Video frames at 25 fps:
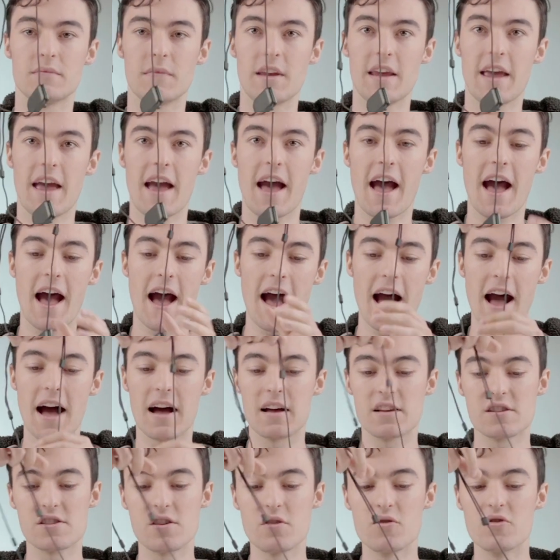
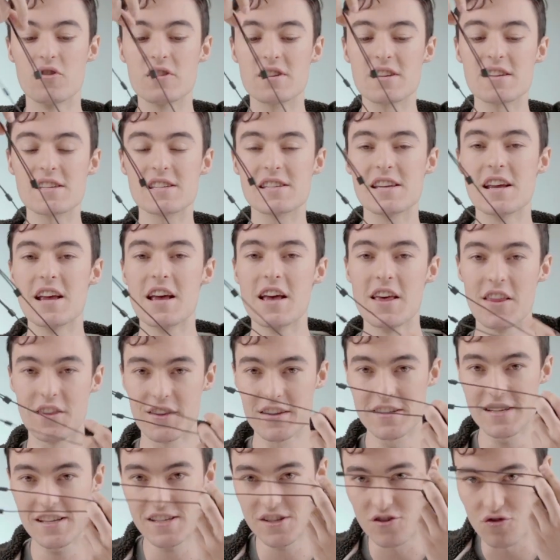Yeah, so this
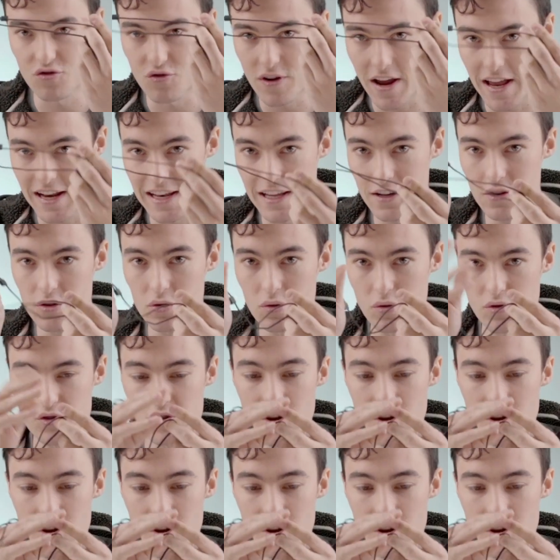is really cool.